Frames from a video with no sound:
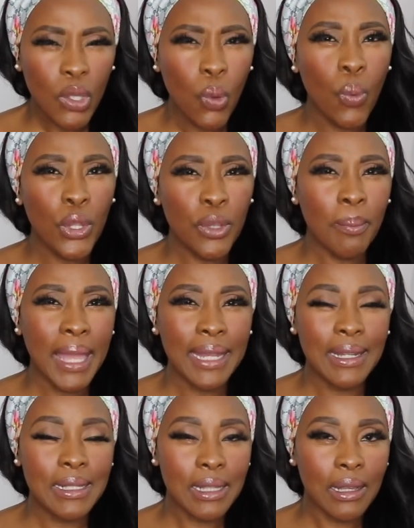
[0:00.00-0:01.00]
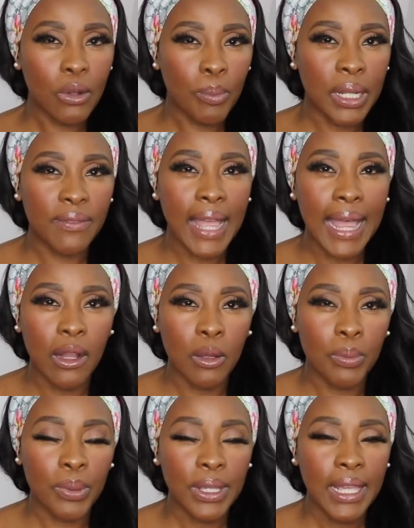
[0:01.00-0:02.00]
when your man needs a little bit of
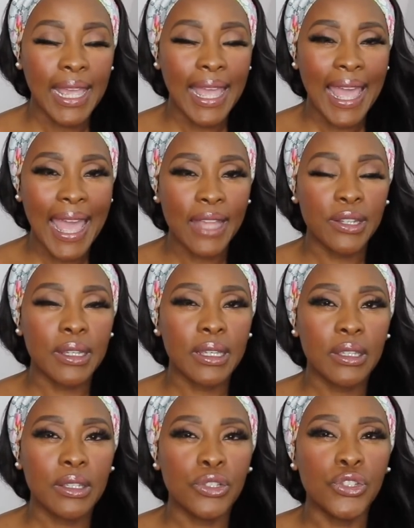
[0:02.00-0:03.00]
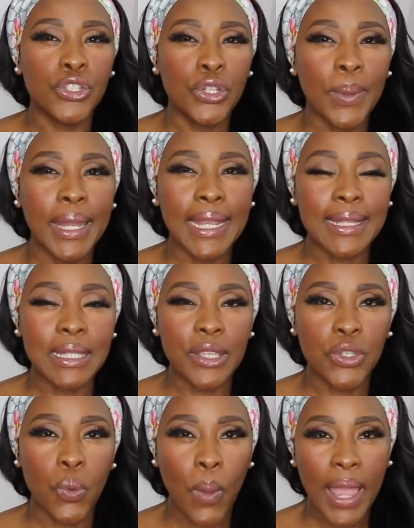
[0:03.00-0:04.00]
help, and do it in
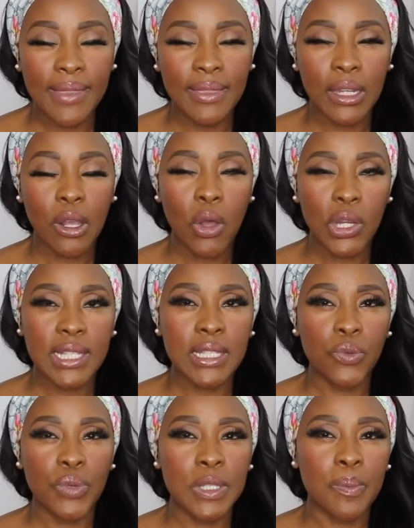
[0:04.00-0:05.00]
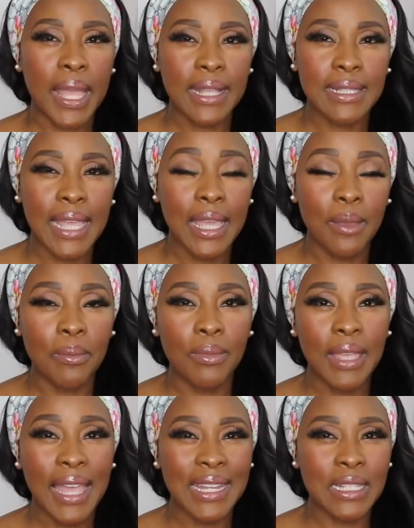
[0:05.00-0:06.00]
such a way that honors and respects
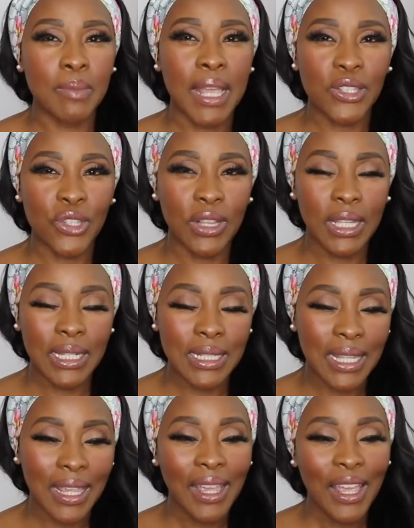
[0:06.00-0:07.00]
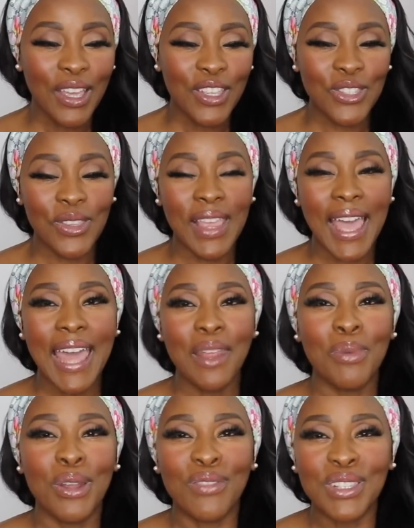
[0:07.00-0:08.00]
him and his masculinity. So they
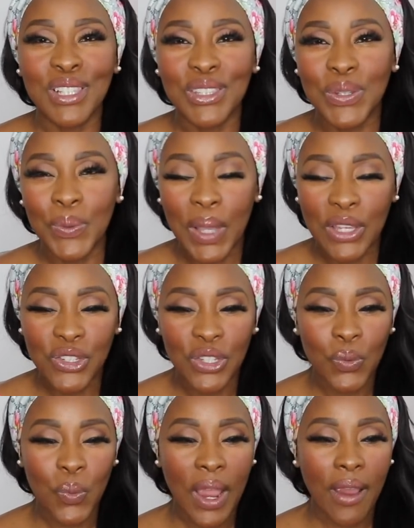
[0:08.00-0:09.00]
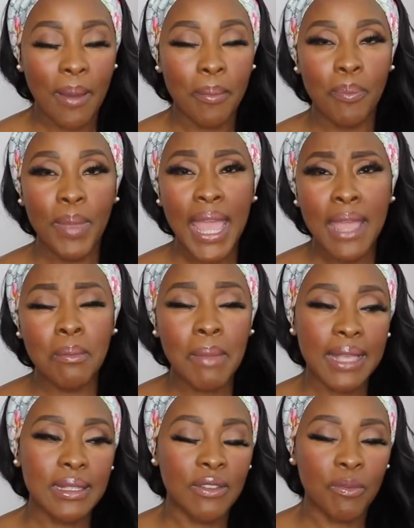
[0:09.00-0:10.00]
had a bit of a situation where a big
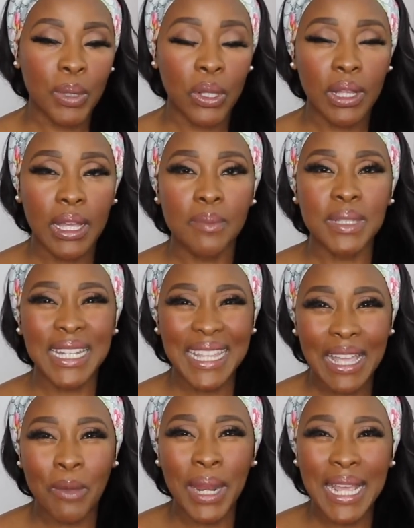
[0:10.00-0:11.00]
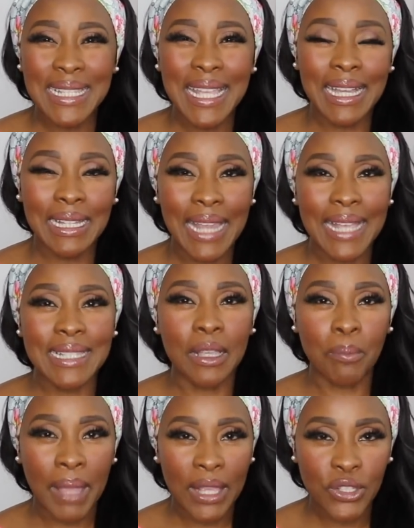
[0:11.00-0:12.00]
massive bill comes, and when I say
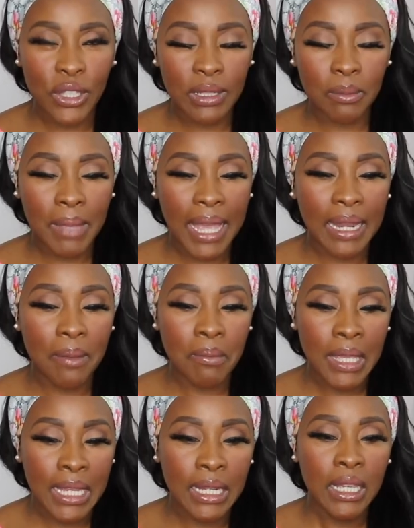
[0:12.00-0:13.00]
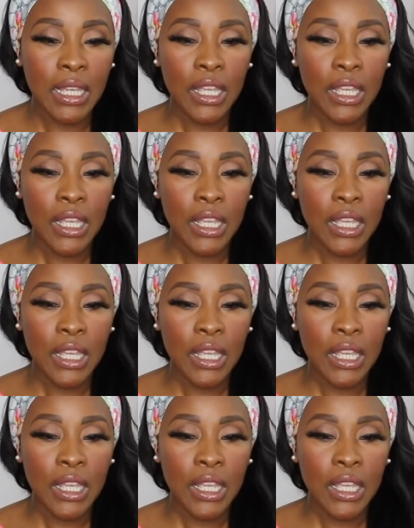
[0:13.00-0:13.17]
classic masculine man, I mean